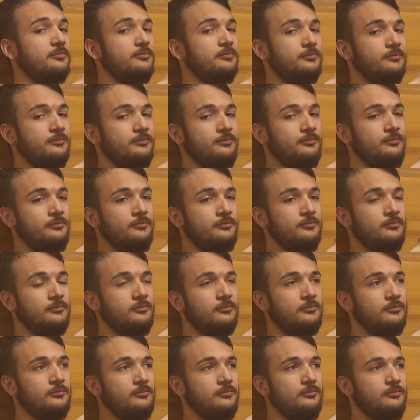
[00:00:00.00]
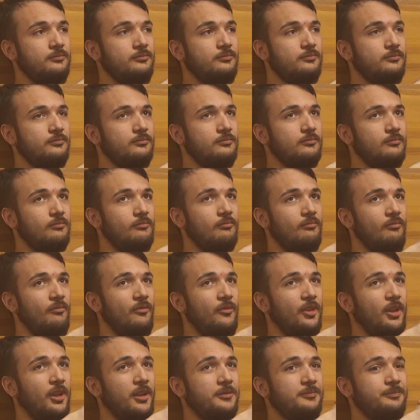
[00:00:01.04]

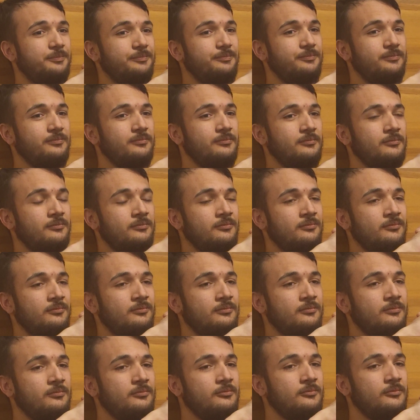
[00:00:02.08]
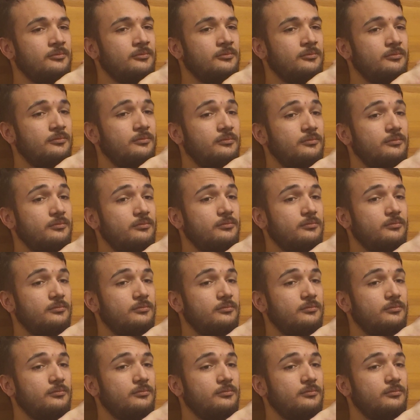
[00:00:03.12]
(no one is talking)